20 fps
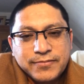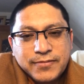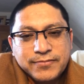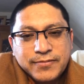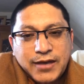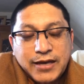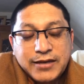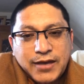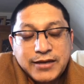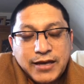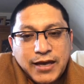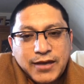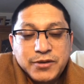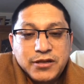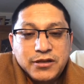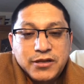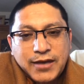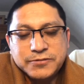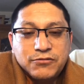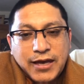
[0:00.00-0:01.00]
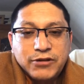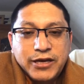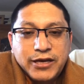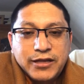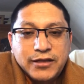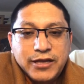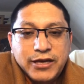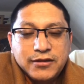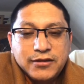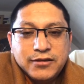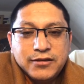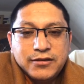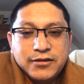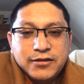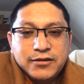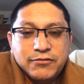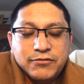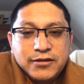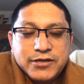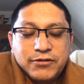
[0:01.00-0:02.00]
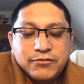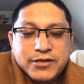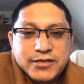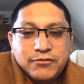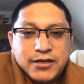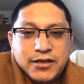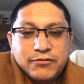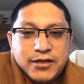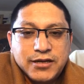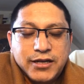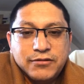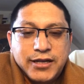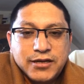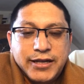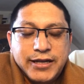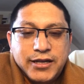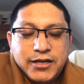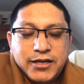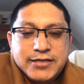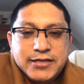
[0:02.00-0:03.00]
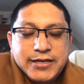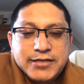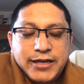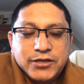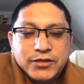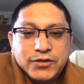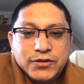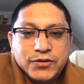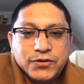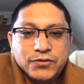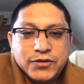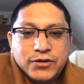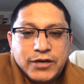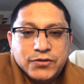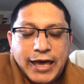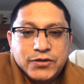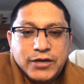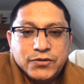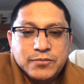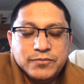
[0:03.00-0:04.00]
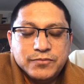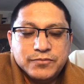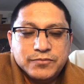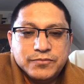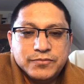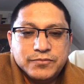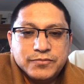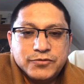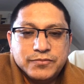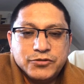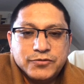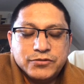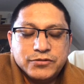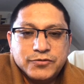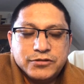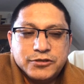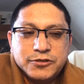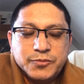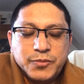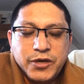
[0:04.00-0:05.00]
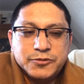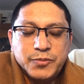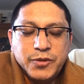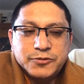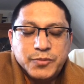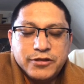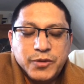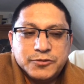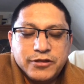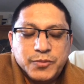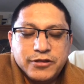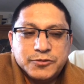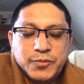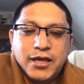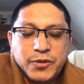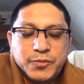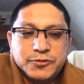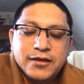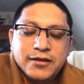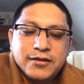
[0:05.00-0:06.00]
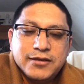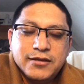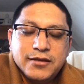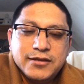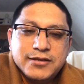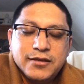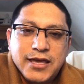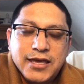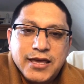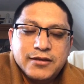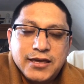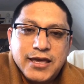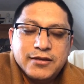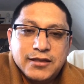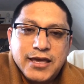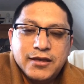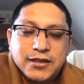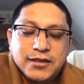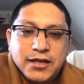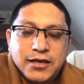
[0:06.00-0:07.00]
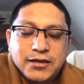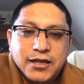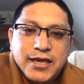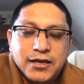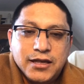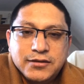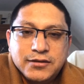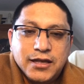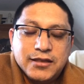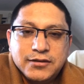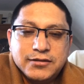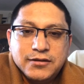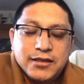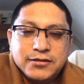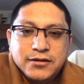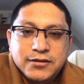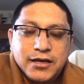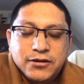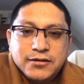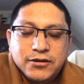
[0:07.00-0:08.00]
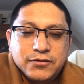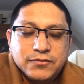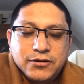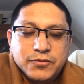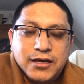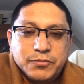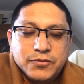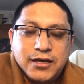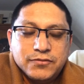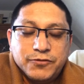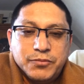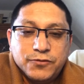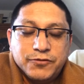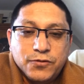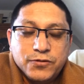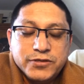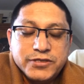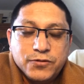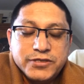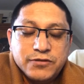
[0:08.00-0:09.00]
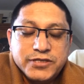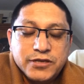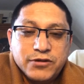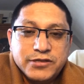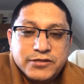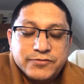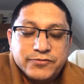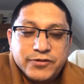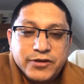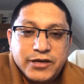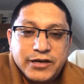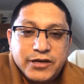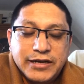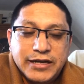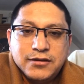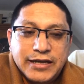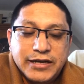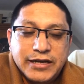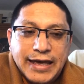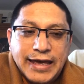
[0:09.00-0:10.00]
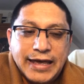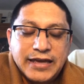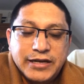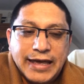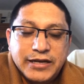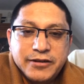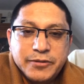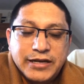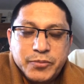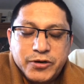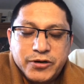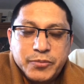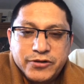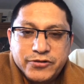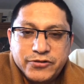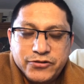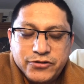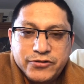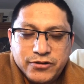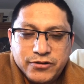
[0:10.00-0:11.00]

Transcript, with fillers: And similar way, there was a, a lady who came to speak with me, saying uh, that uh, before she was very angry person,